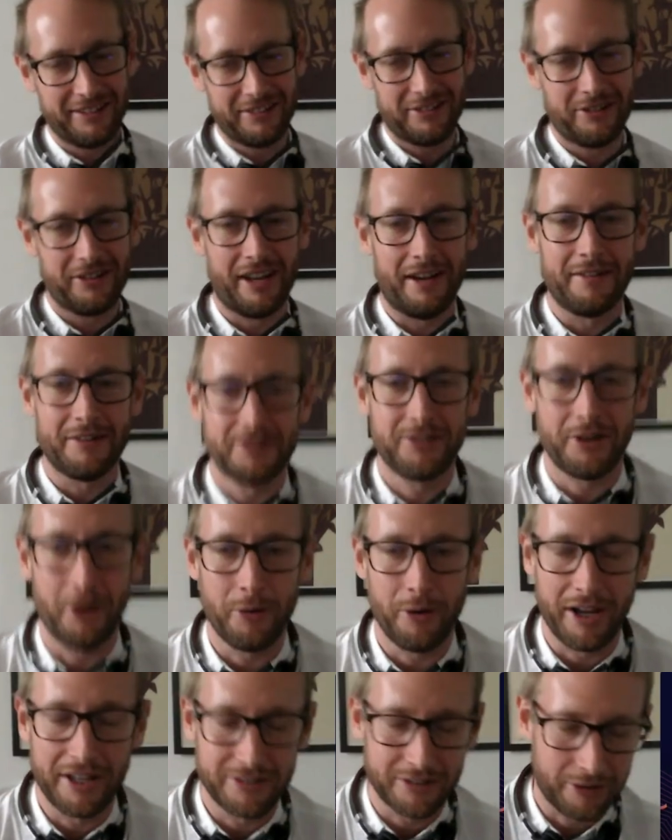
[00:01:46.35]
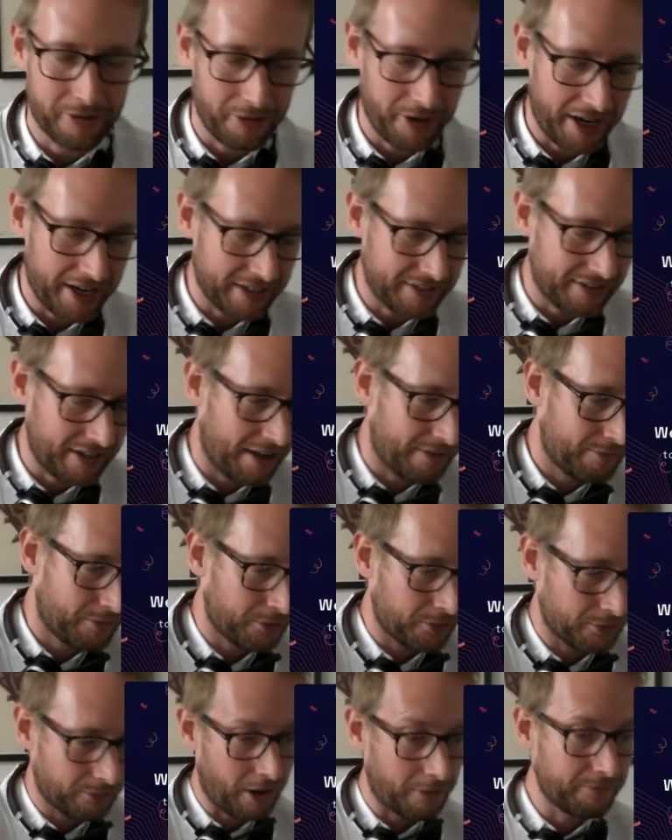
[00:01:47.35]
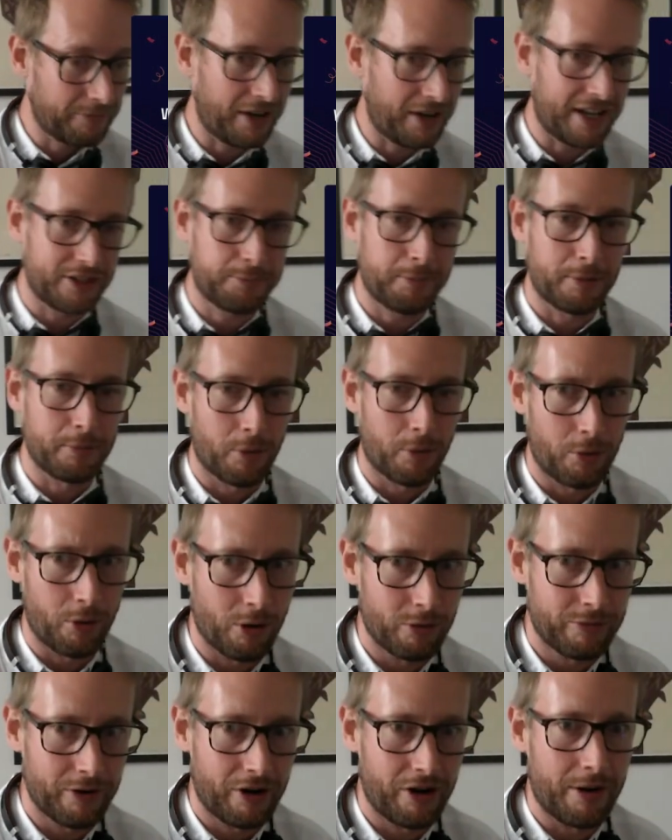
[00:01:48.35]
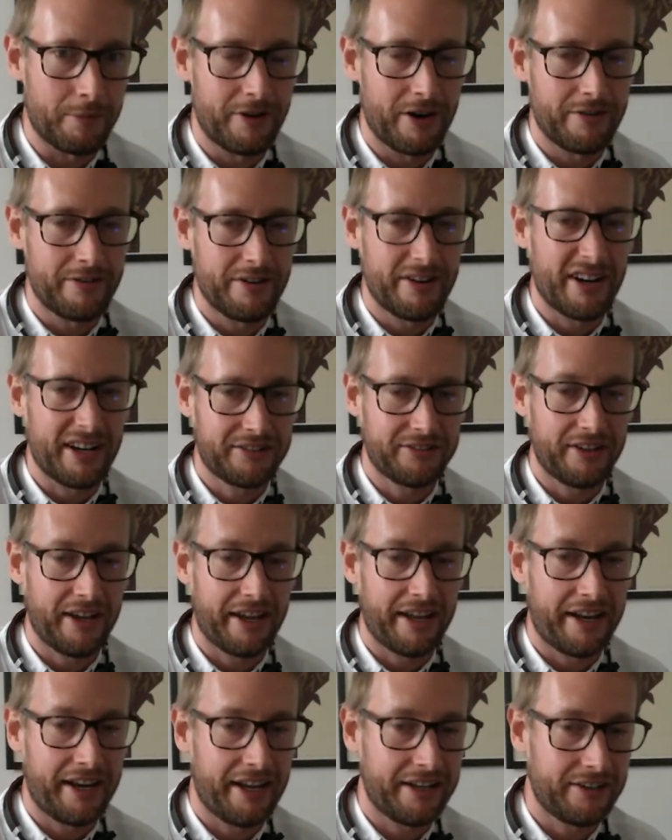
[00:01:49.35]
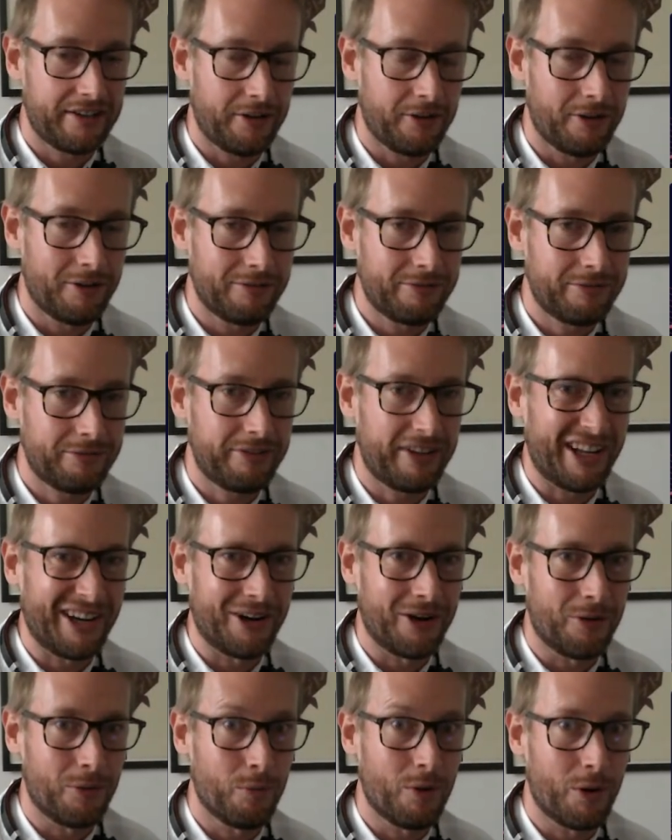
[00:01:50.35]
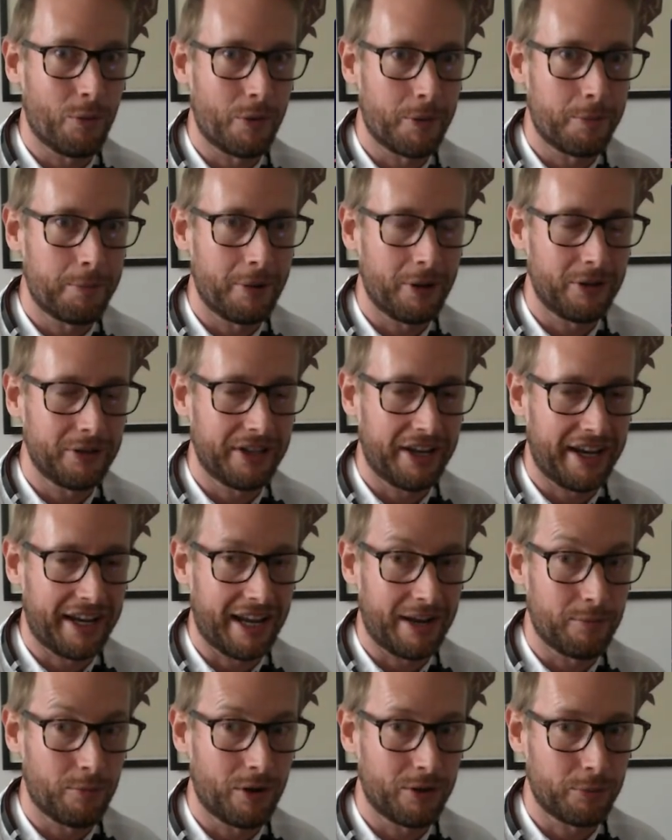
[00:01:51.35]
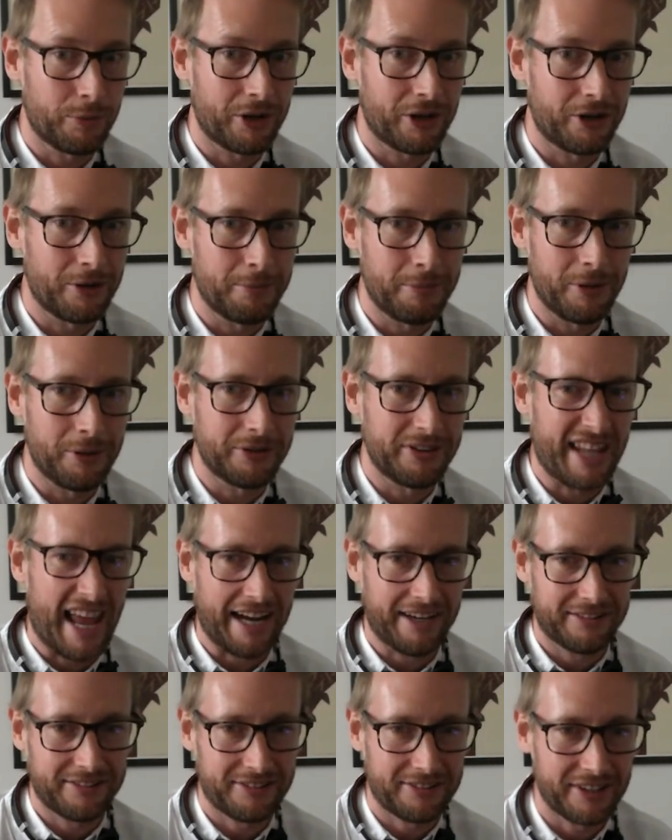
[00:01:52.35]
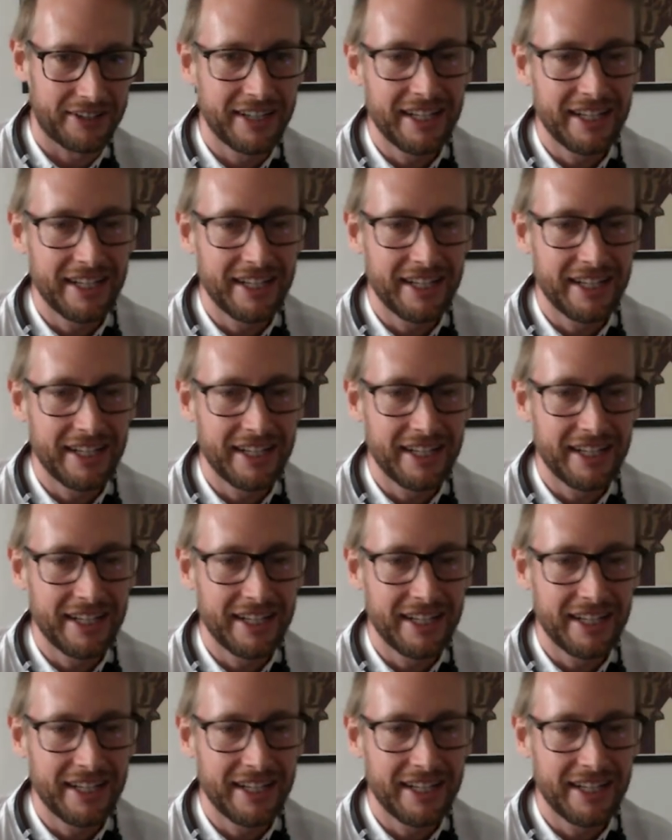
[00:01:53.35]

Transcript: together. So it's a great vote of confidence, but moreover, I'm very, very excited of, what we're building and what we're going to build next.